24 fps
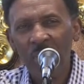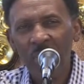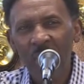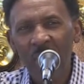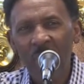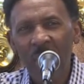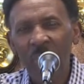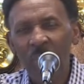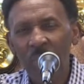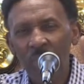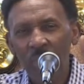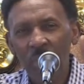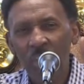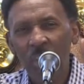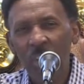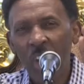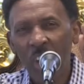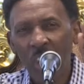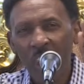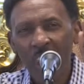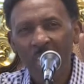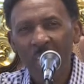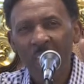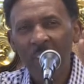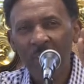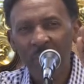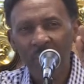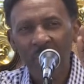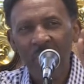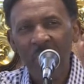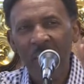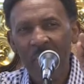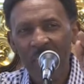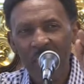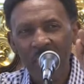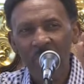That's your
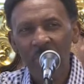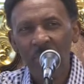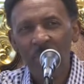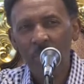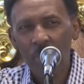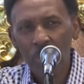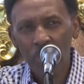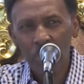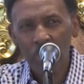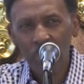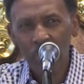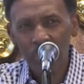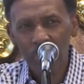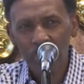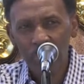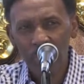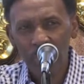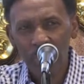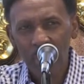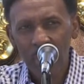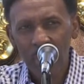lifeline source.